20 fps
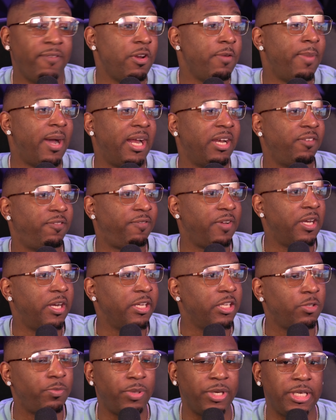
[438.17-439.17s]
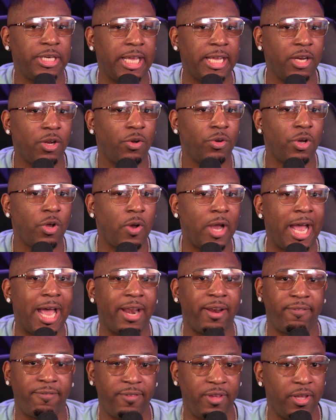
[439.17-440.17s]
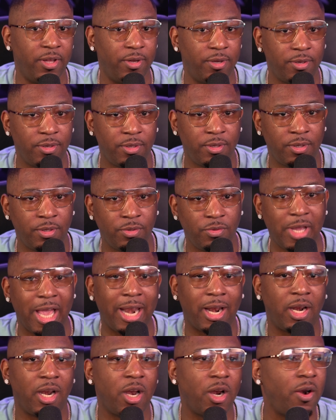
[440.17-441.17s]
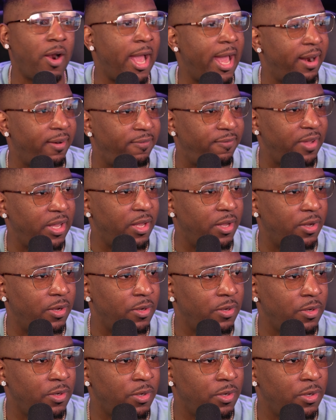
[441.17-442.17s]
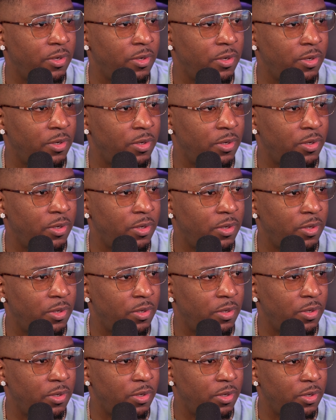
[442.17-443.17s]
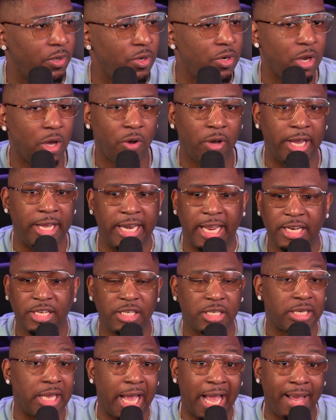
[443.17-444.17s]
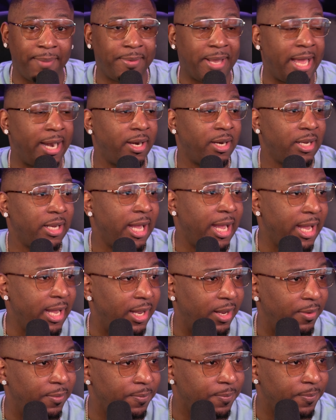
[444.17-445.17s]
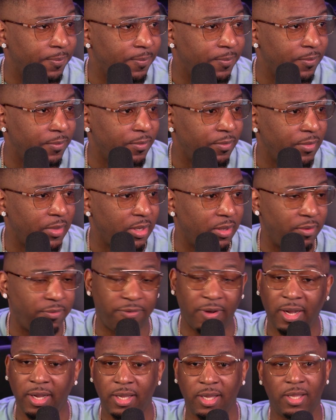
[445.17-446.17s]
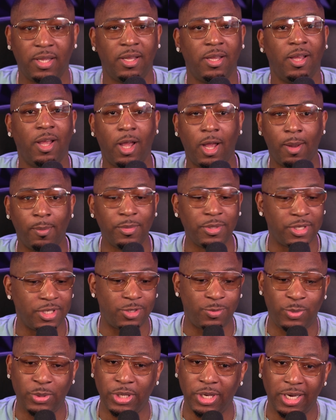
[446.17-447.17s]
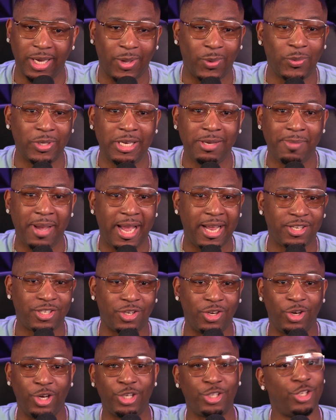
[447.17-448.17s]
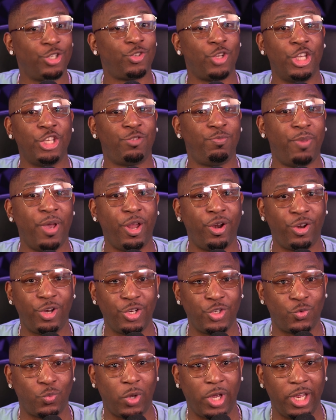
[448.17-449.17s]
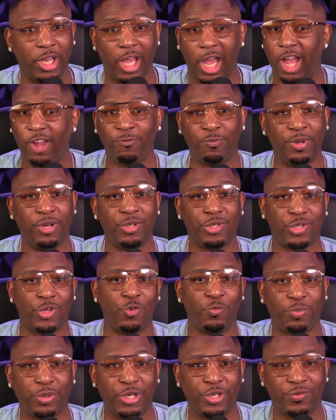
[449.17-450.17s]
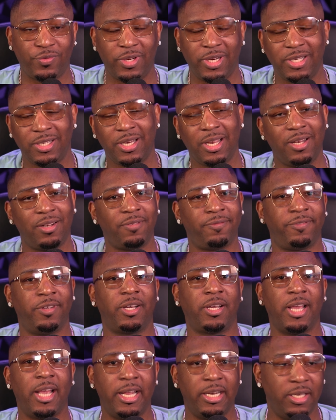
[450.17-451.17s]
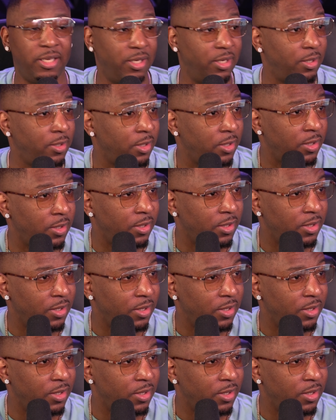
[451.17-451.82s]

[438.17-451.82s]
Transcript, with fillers: Everybody failures, but they don't know how to fail. You got to learn how to fail. You know, and they just opt out of the game. Fuck it. I'm going to just be a lonely bachelor. It's just, it's better this way. I've been so peaceful. I get the fuck out of here.